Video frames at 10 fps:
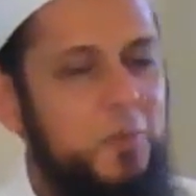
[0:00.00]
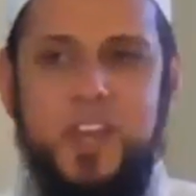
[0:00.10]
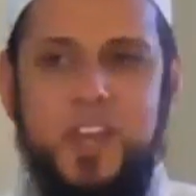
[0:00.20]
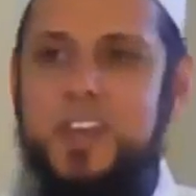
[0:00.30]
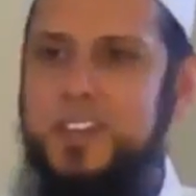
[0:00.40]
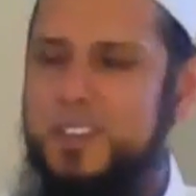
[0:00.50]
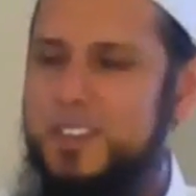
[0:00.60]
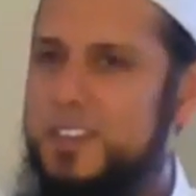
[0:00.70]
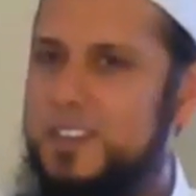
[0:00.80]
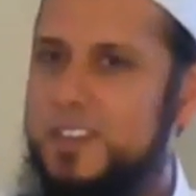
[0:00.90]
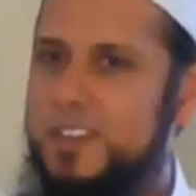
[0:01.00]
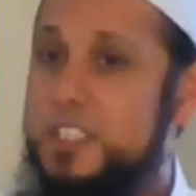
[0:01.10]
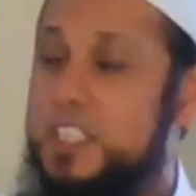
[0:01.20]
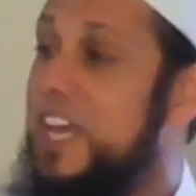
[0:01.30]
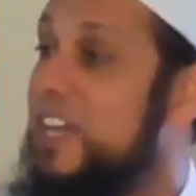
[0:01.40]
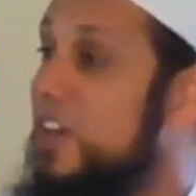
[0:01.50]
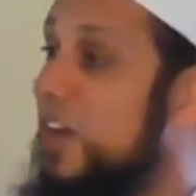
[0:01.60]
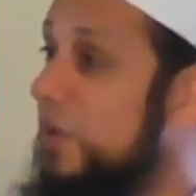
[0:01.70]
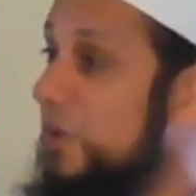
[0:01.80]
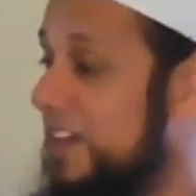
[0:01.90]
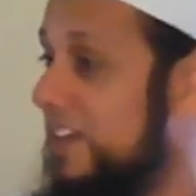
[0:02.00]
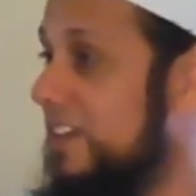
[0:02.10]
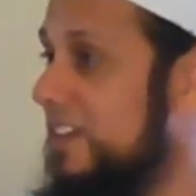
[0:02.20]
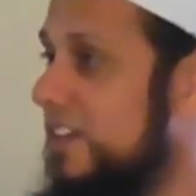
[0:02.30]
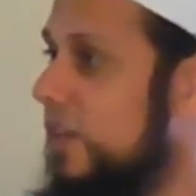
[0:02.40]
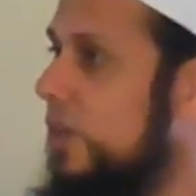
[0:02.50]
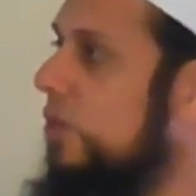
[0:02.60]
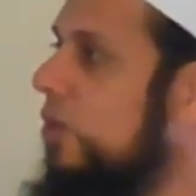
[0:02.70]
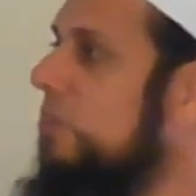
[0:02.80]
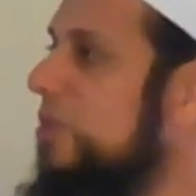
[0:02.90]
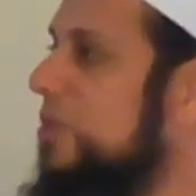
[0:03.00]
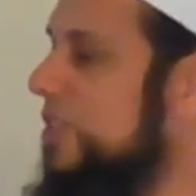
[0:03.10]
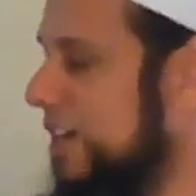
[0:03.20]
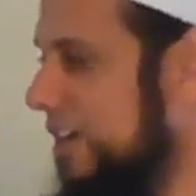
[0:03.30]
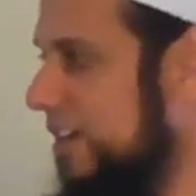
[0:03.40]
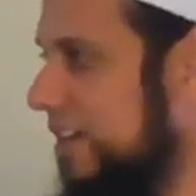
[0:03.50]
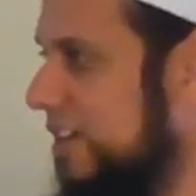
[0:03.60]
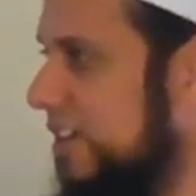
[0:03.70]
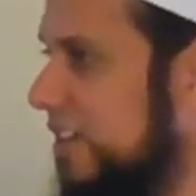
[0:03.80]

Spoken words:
away, taken away, no more sky.